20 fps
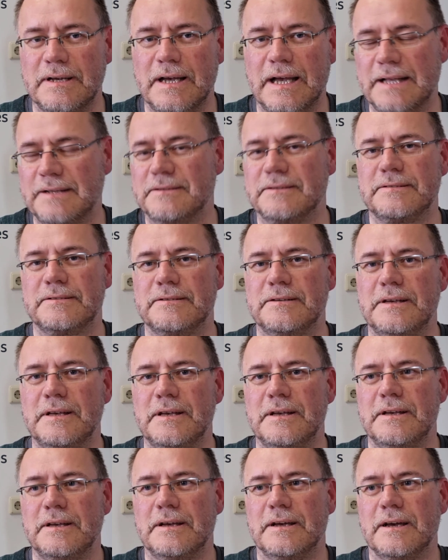and
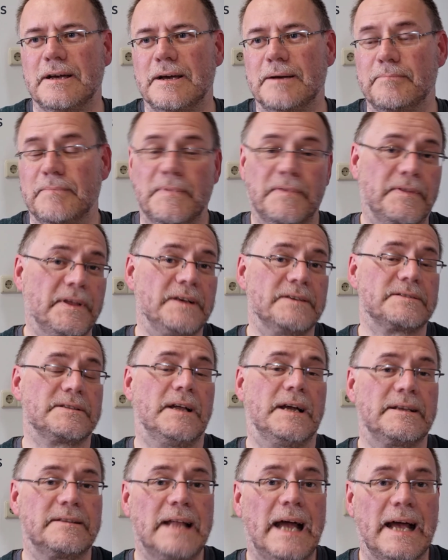um, things
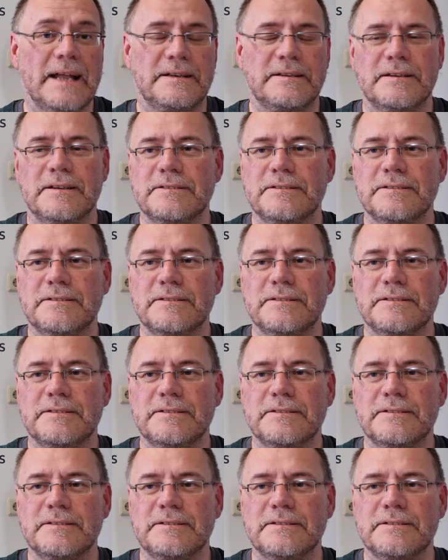like that.